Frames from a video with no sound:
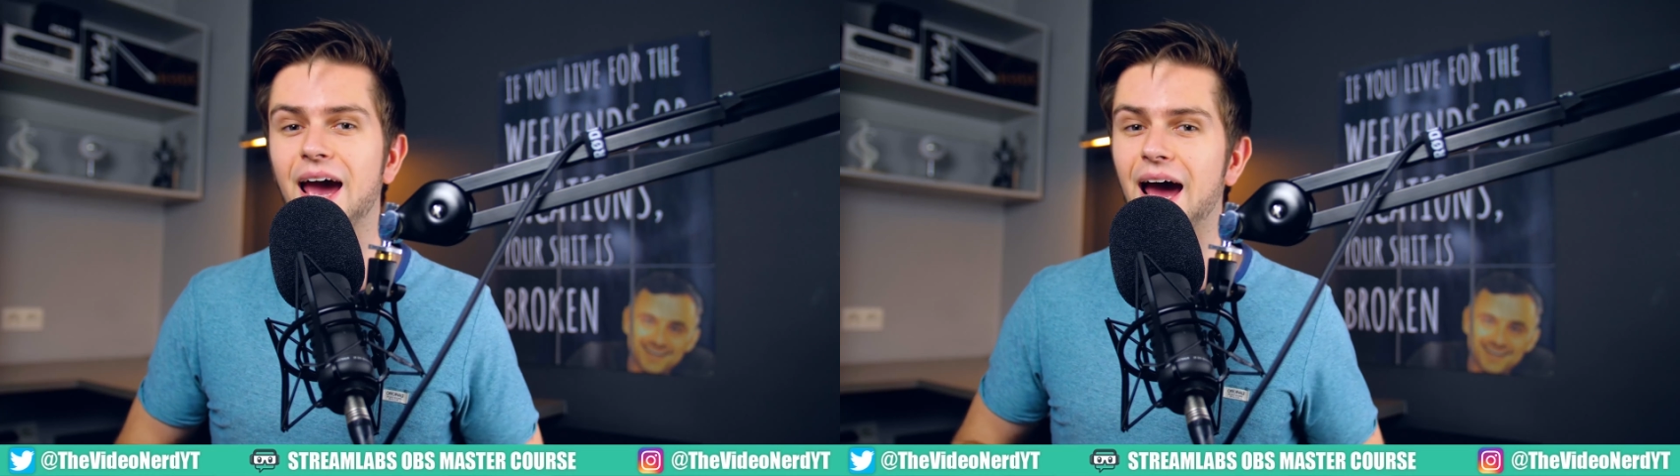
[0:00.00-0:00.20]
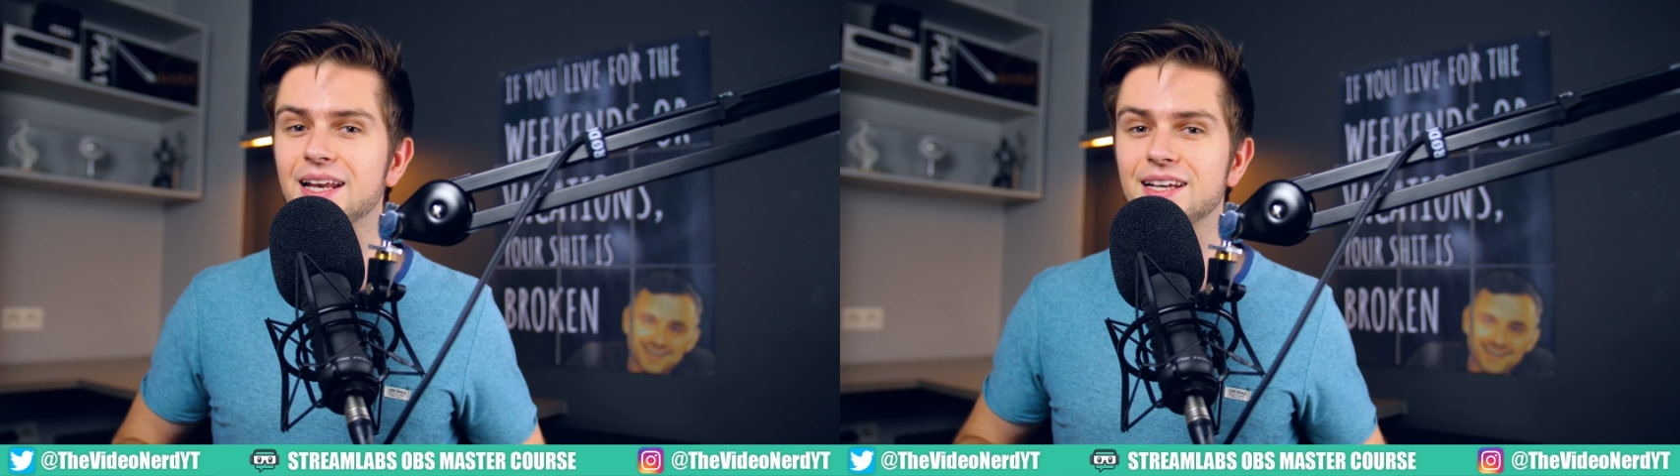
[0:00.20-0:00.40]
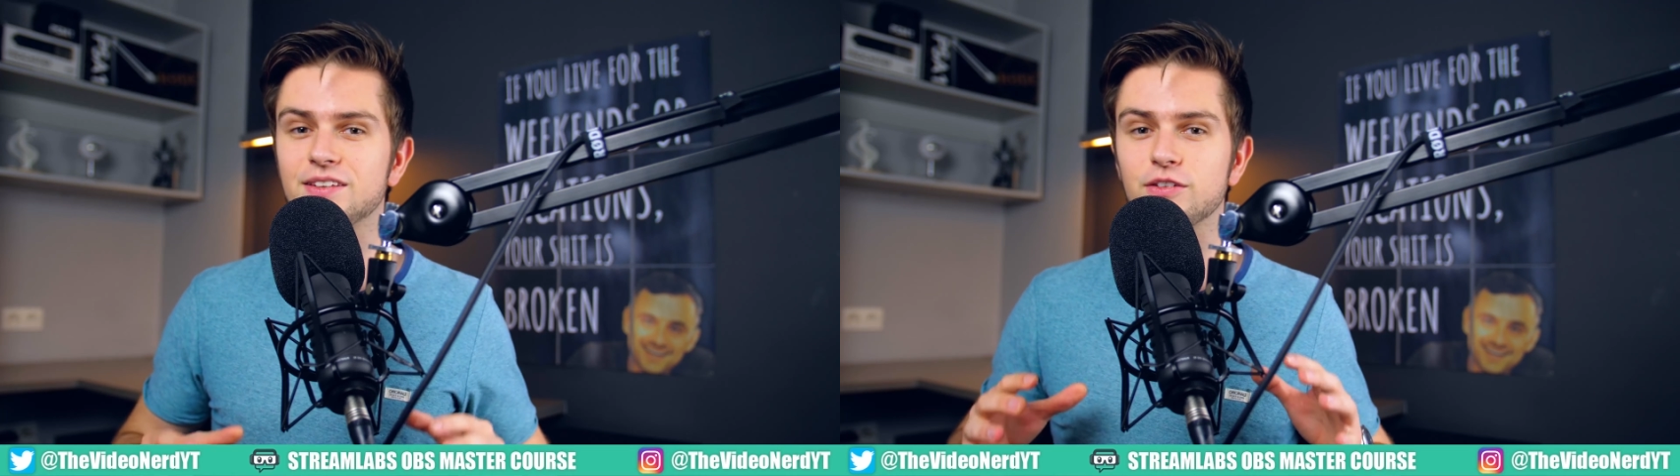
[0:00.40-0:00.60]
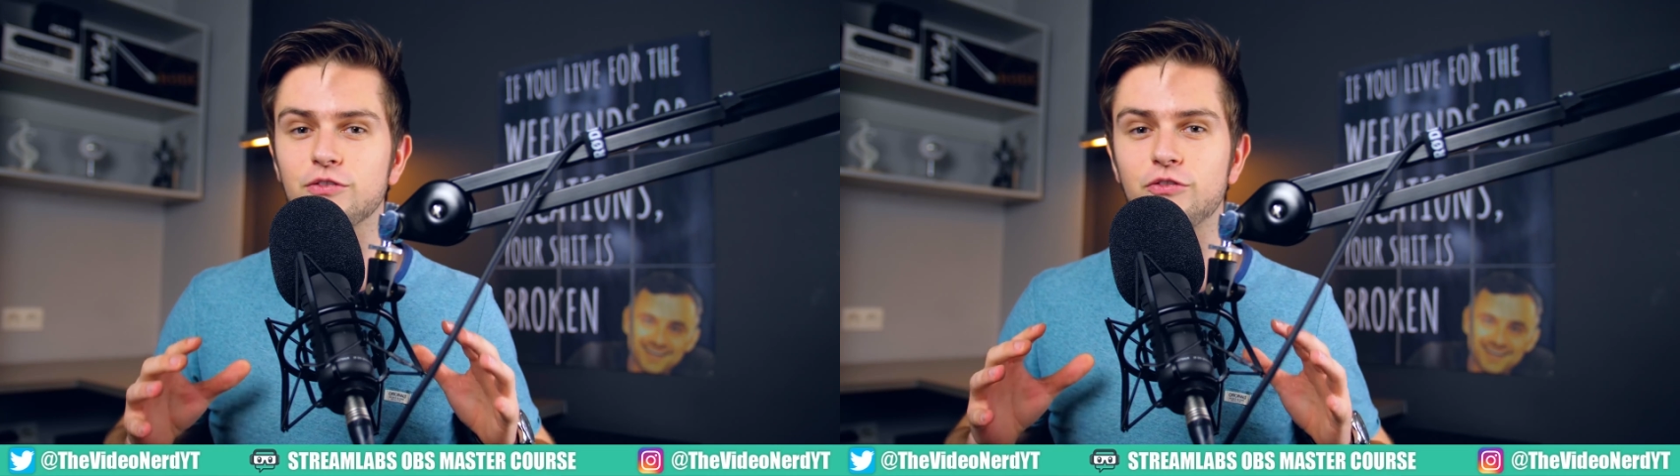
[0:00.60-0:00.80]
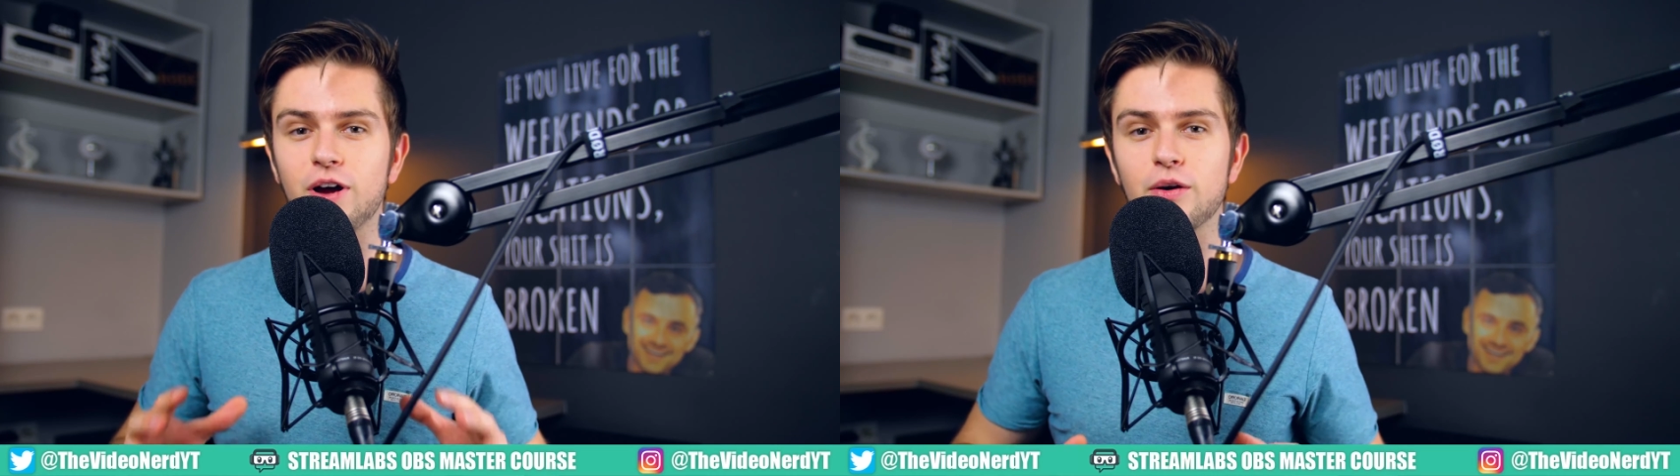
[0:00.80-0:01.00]
and it's
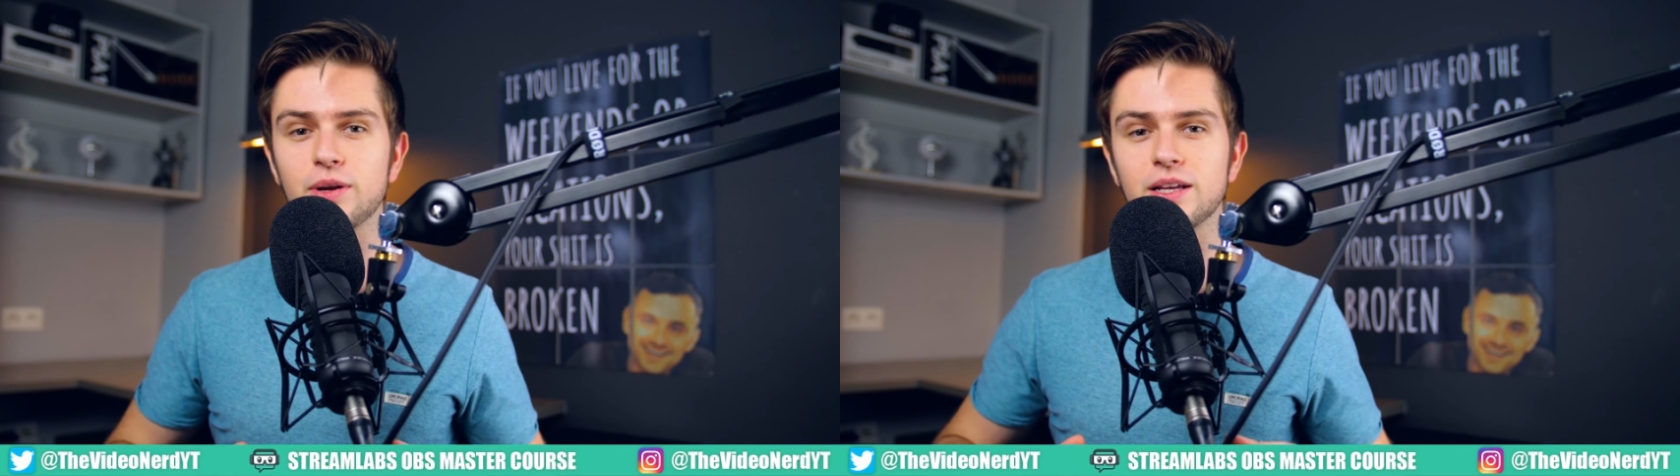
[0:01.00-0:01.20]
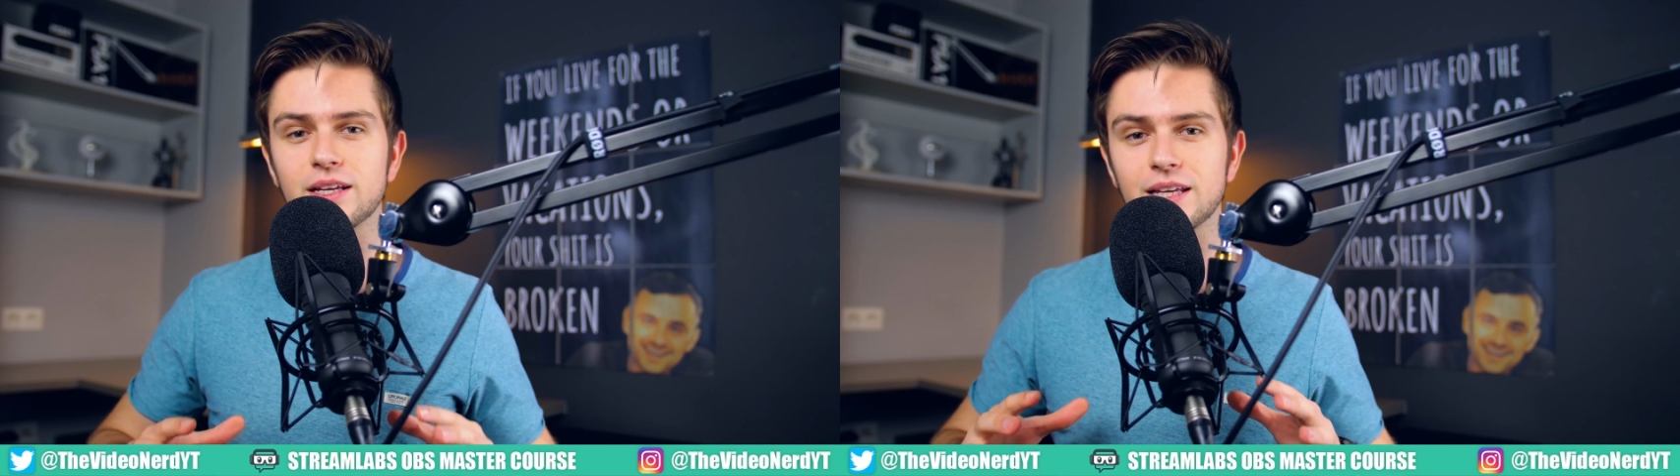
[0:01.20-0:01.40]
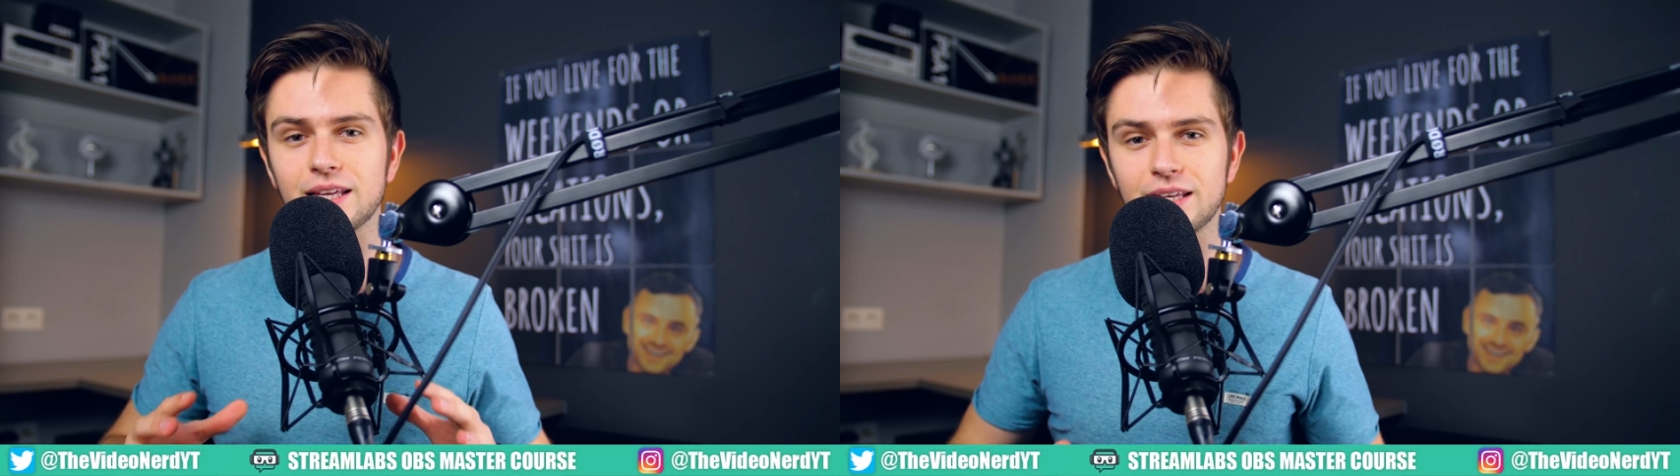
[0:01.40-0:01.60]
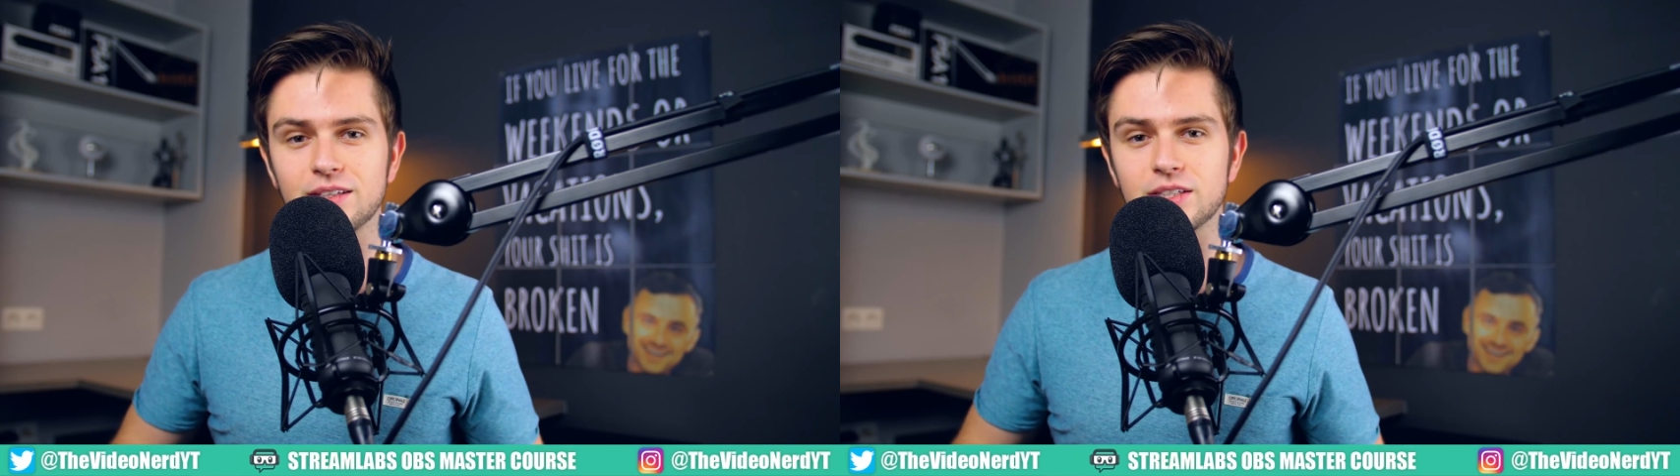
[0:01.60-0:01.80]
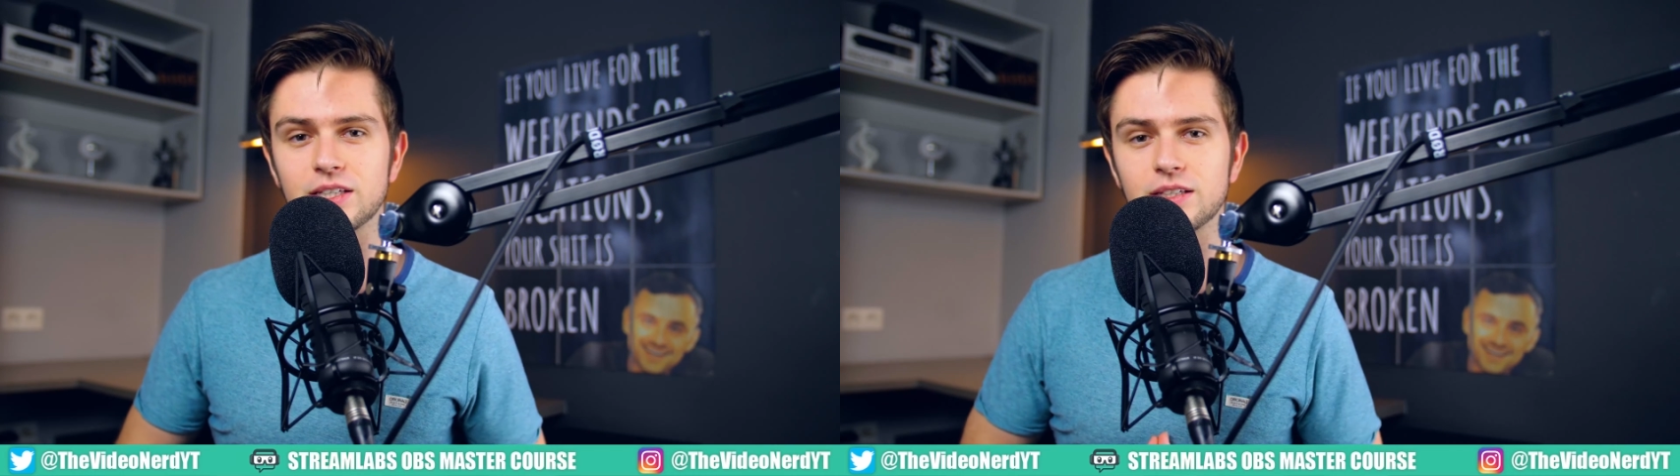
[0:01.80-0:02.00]
very
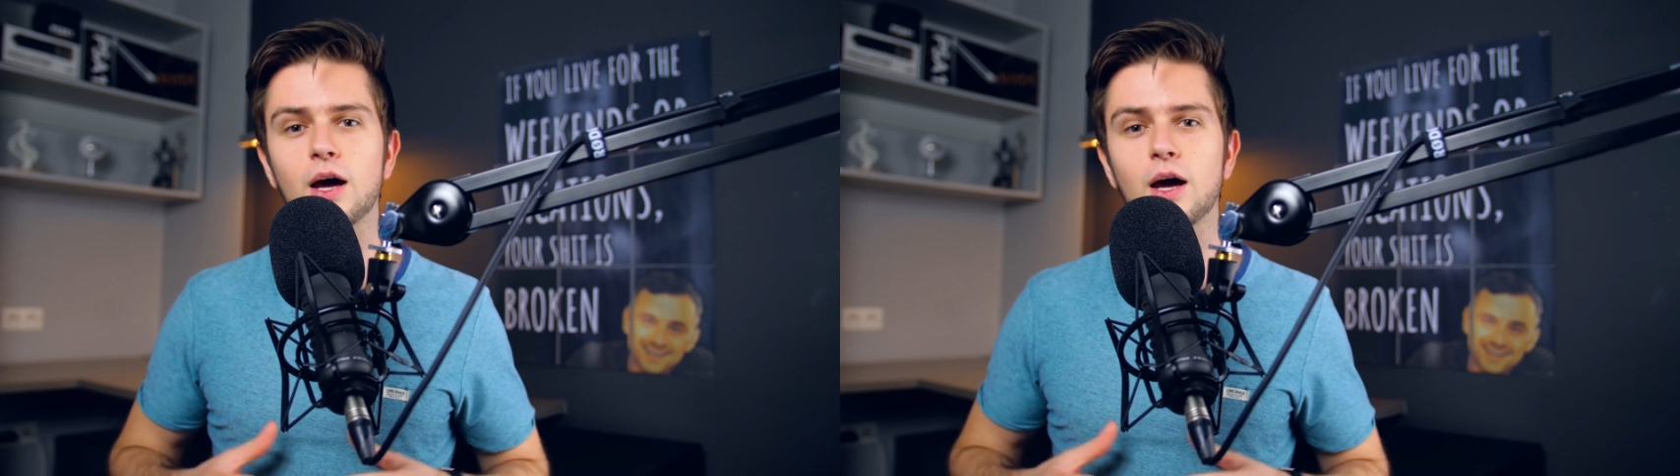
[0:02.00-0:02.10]
easy.